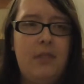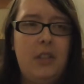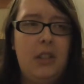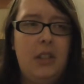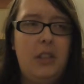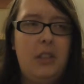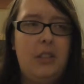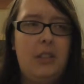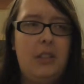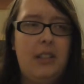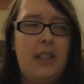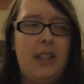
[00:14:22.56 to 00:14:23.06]

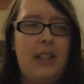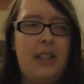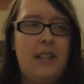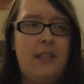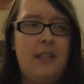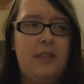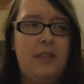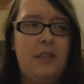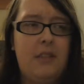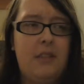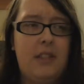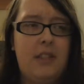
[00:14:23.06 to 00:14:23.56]
There's always like
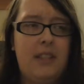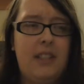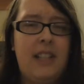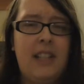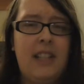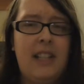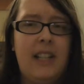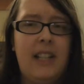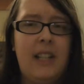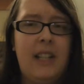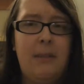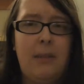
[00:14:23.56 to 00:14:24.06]
a strong
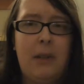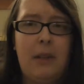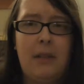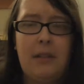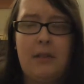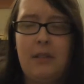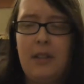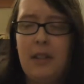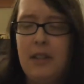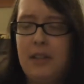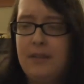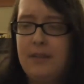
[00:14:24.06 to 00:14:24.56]
tickle in my
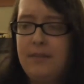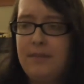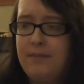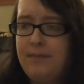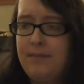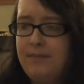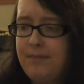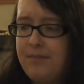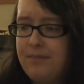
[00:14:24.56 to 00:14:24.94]
throat.